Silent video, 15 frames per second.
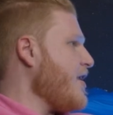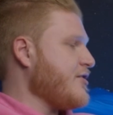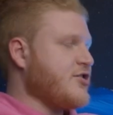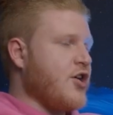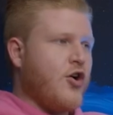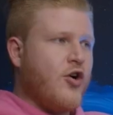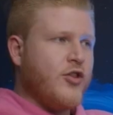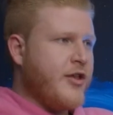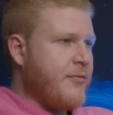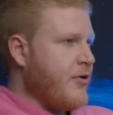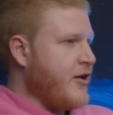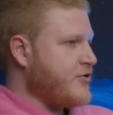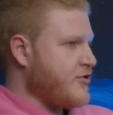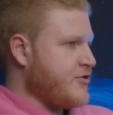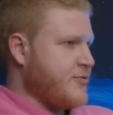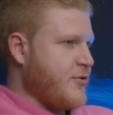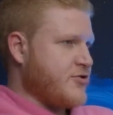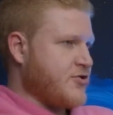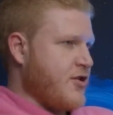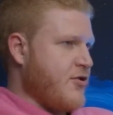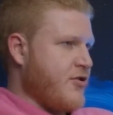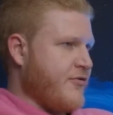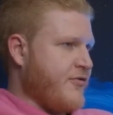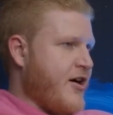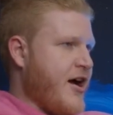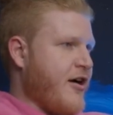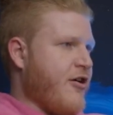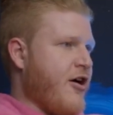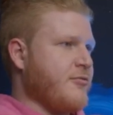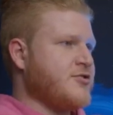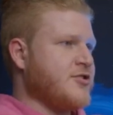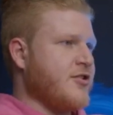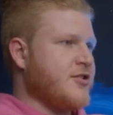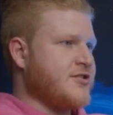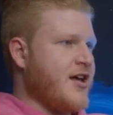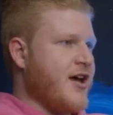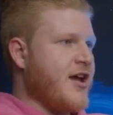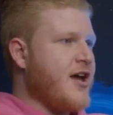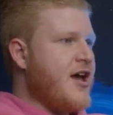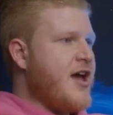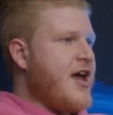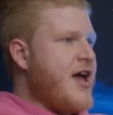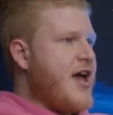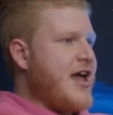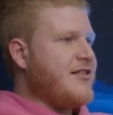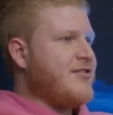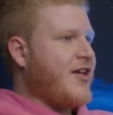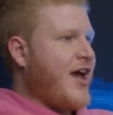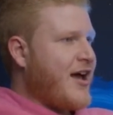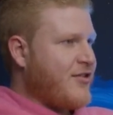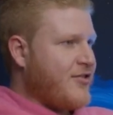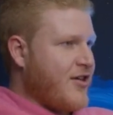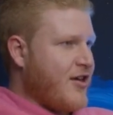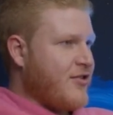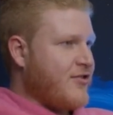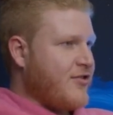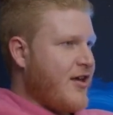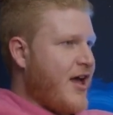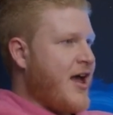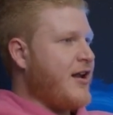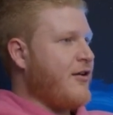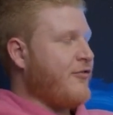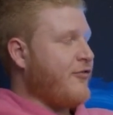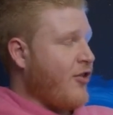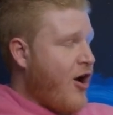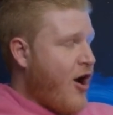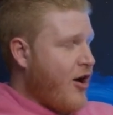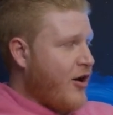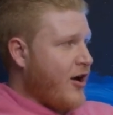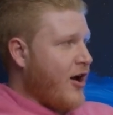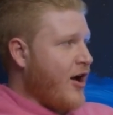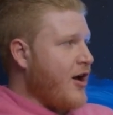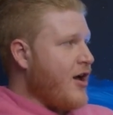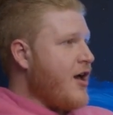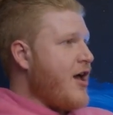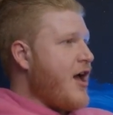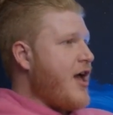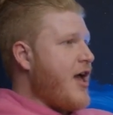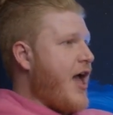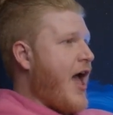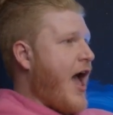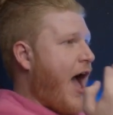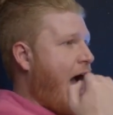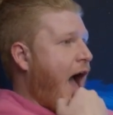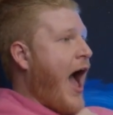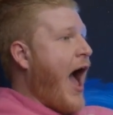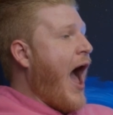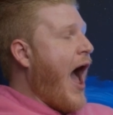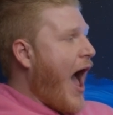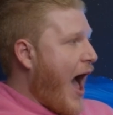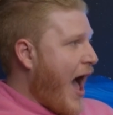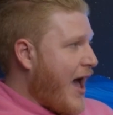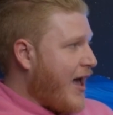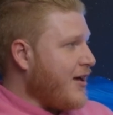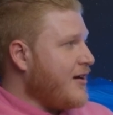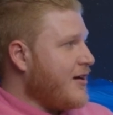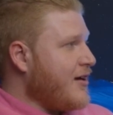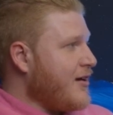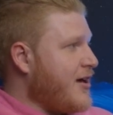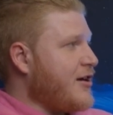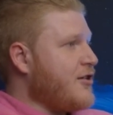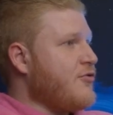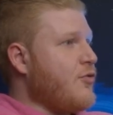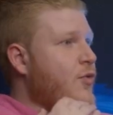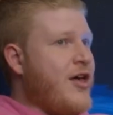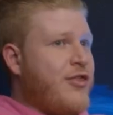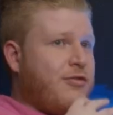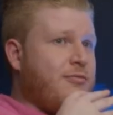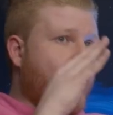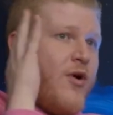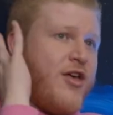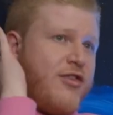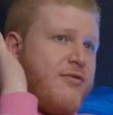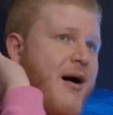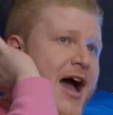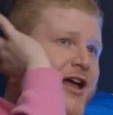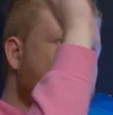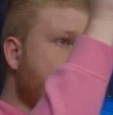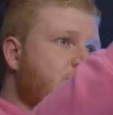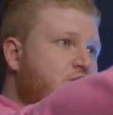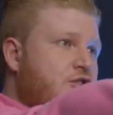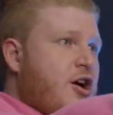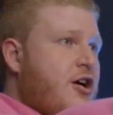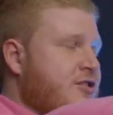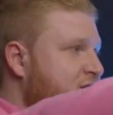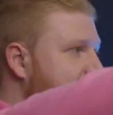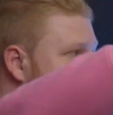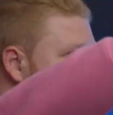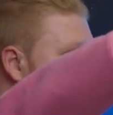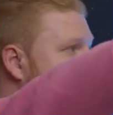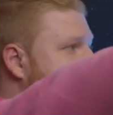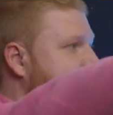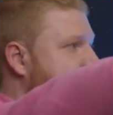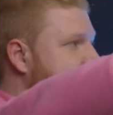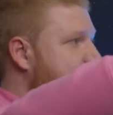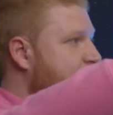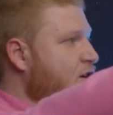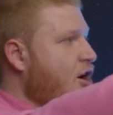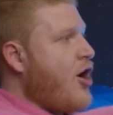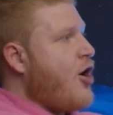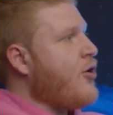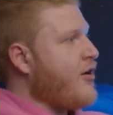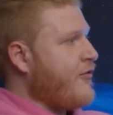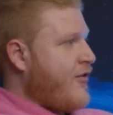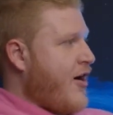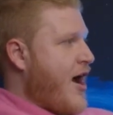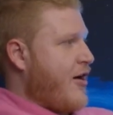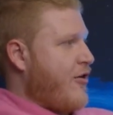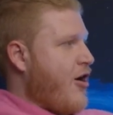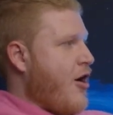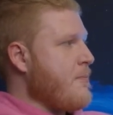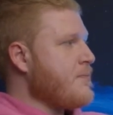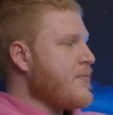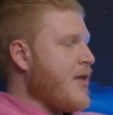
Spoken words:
That's the only place you're supposed to go with a firearm. So it's like, in Texas and in Florida, I can, with my New Jersey license to own a firearm,